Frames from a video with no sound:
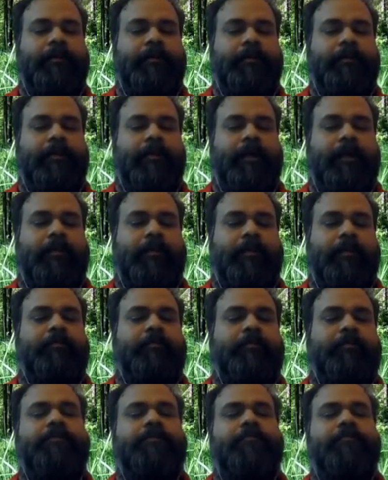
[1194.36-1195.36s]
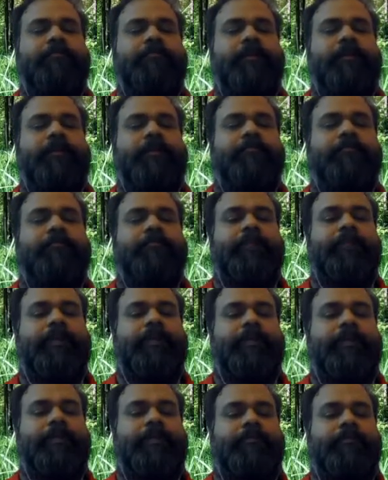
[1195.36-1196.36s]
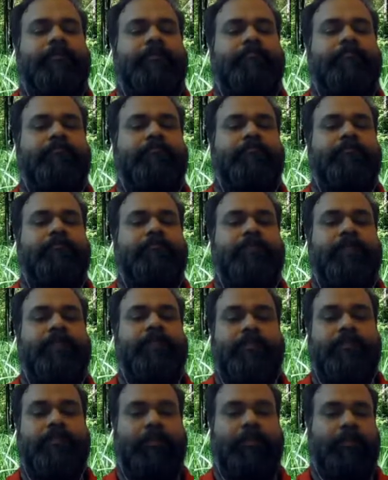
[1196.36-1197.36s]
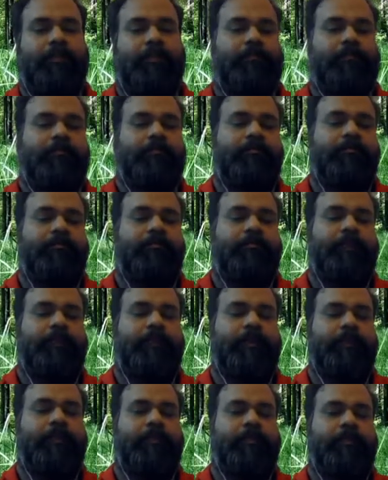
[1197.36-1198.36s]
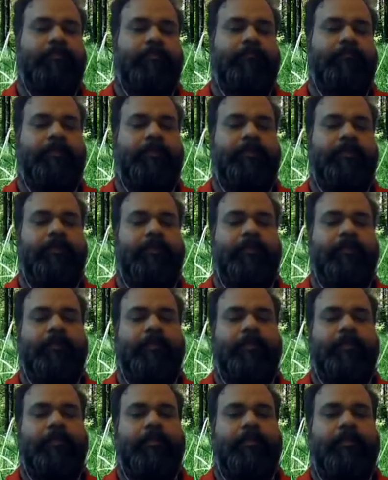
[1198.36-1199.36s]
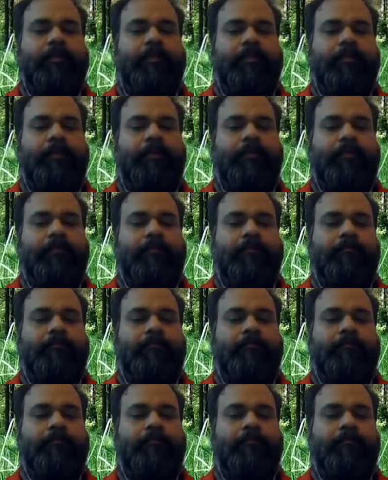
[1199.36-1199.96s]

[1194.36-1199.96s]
and the person becomes very chanchal. He is very um,